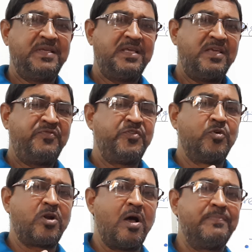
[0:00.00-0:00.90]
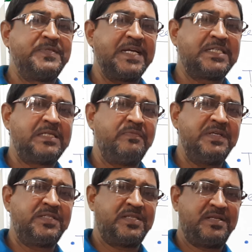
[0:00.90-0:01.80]
If your objective
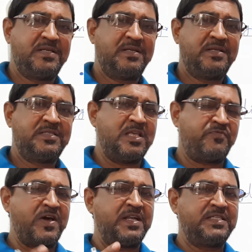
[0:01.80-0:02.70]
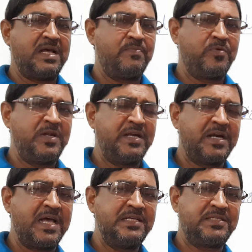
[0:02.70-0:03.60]
is, say for example in
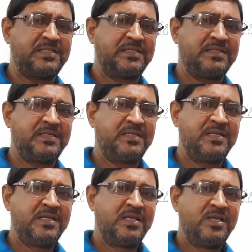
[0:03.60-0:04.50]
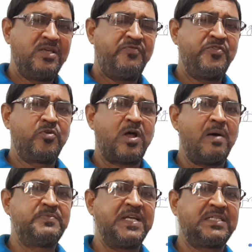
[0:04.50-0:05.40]
rice, if your
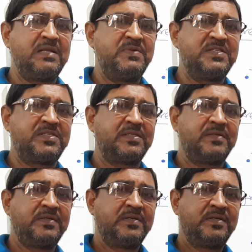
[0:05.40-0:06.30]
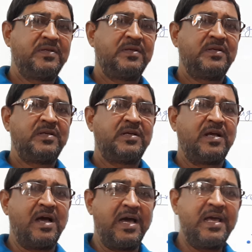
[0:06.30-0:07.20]
objective is
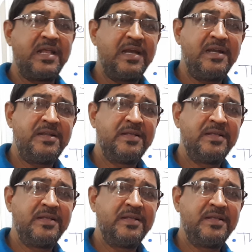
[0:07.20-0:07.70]
higher yield